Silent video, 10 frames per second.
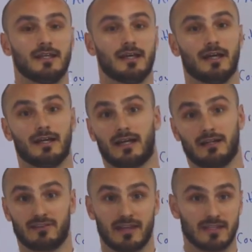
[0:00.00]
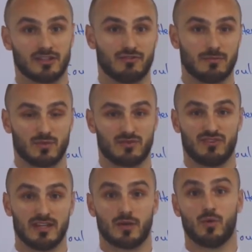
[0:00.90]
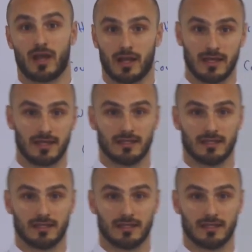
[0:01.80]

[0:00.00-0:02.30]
kind of getting to grips with reading quickly